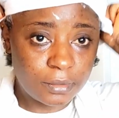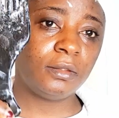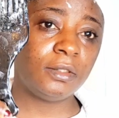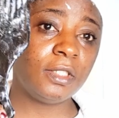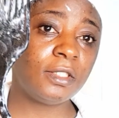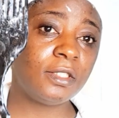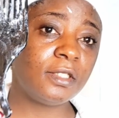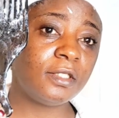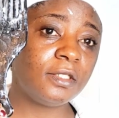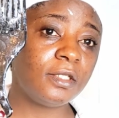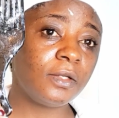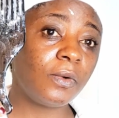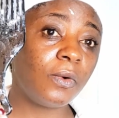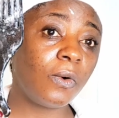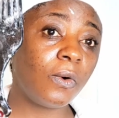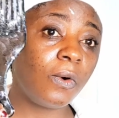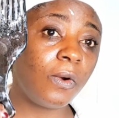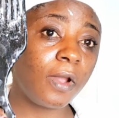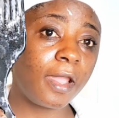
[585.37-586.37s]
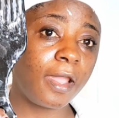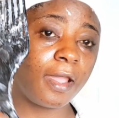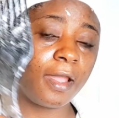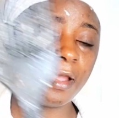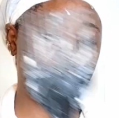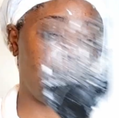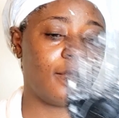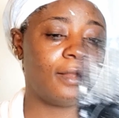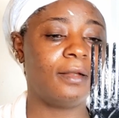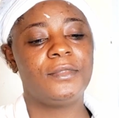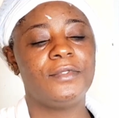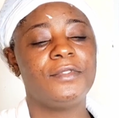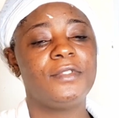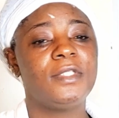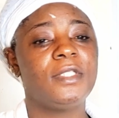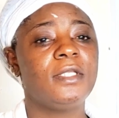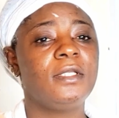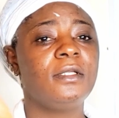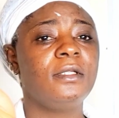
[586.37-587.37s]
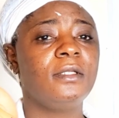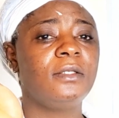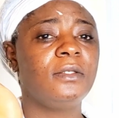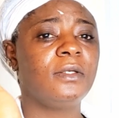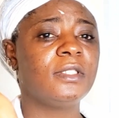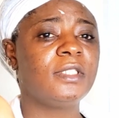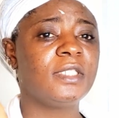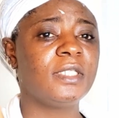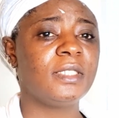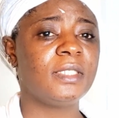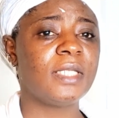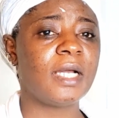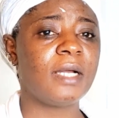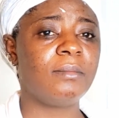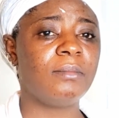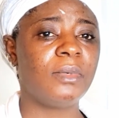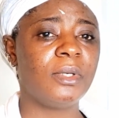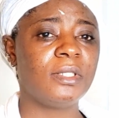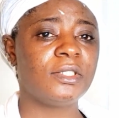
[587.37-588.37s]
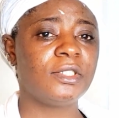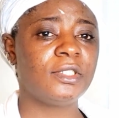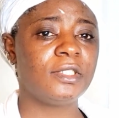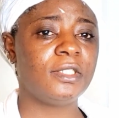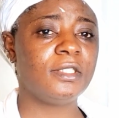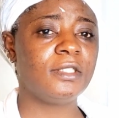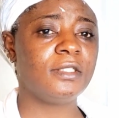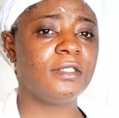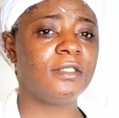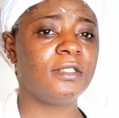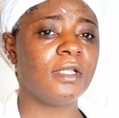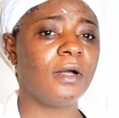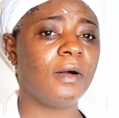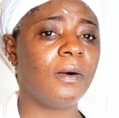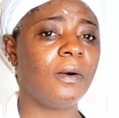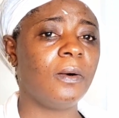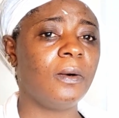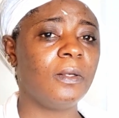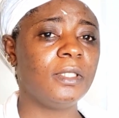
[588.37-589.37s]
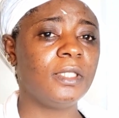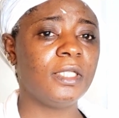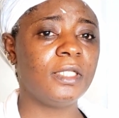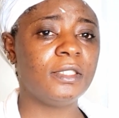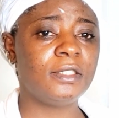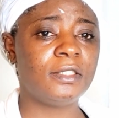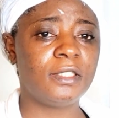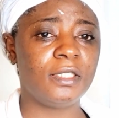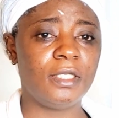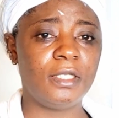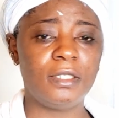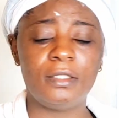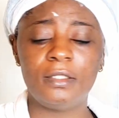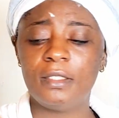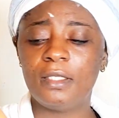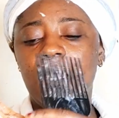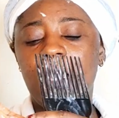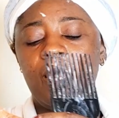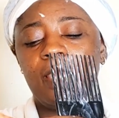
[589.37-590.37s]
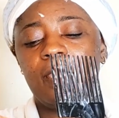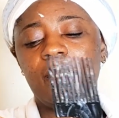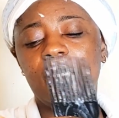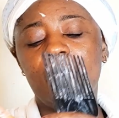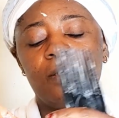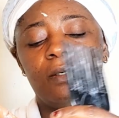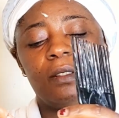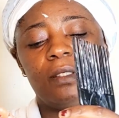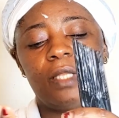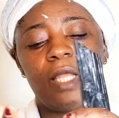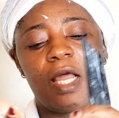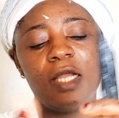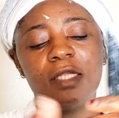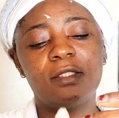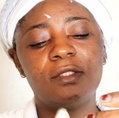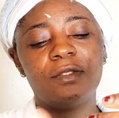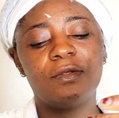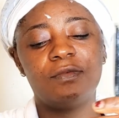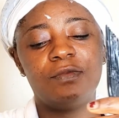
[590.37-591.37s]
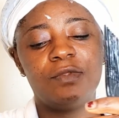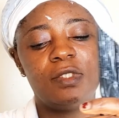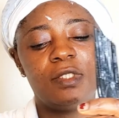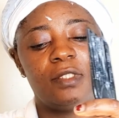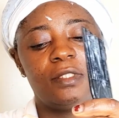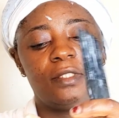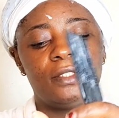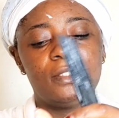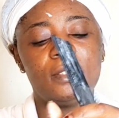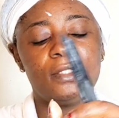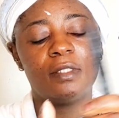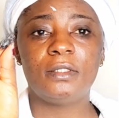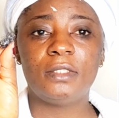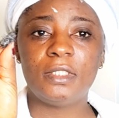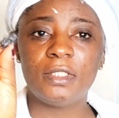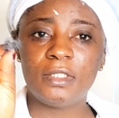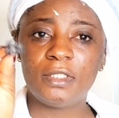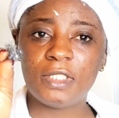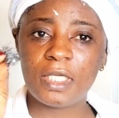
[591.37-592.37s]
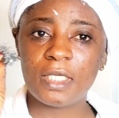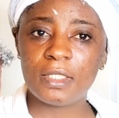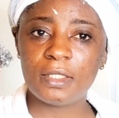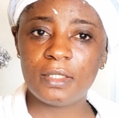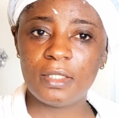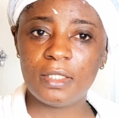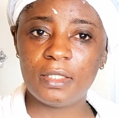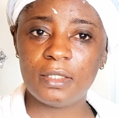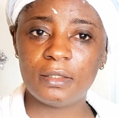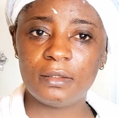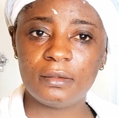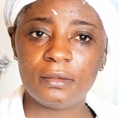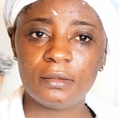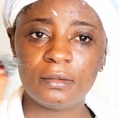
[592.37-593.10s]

This is the whole hair. You see, nothing that much. This is the only thing I got out of this detangling.